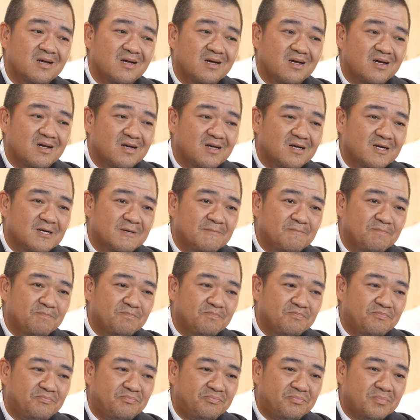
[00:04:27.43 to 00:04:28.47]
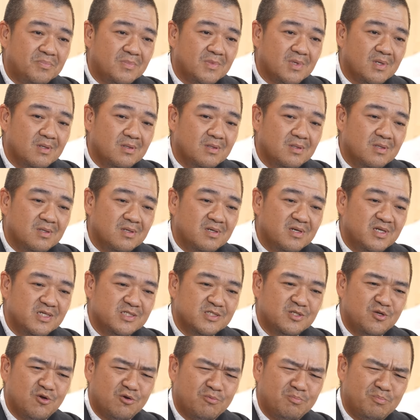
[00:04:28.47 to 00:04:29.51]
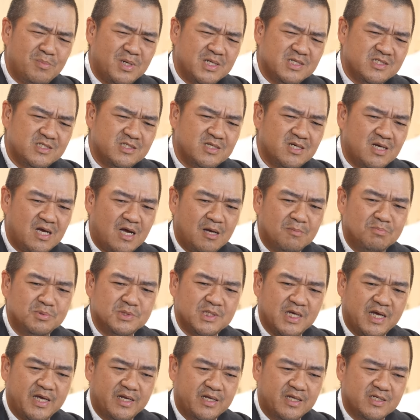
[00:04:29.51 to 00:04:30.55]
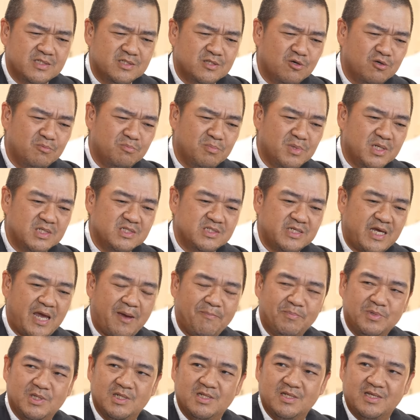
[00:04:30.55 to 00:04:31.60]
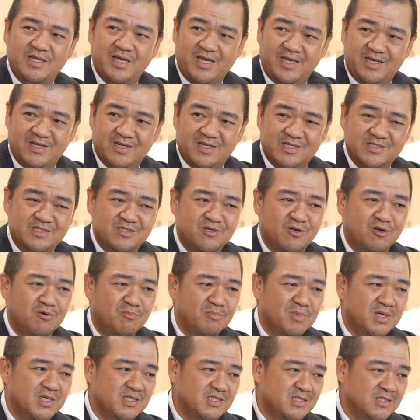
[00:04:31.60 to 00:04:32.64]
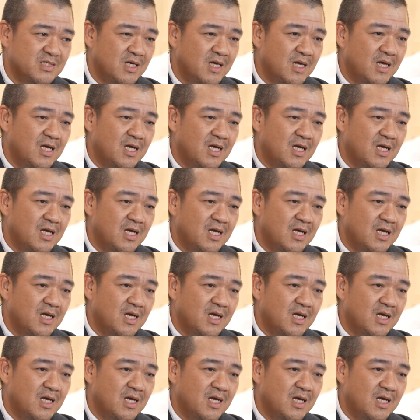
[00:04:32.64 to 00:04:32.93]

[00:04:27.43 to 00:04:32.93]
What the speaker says: there's not much upside, there's not much capital gain, there's not much